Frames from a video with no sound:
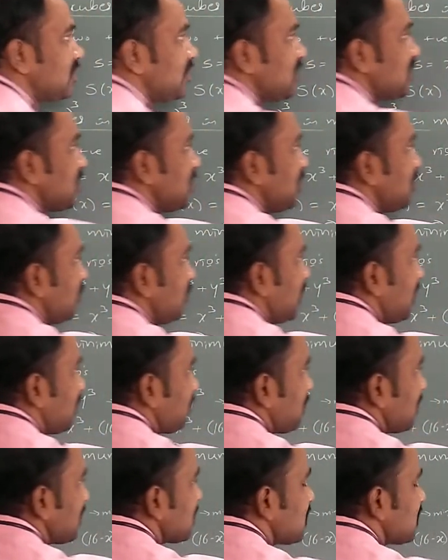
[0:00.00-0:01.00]
6 into
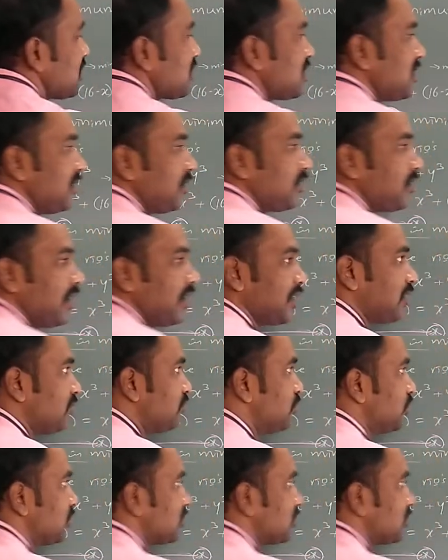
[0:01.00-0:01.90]
8 plus 6 into 8.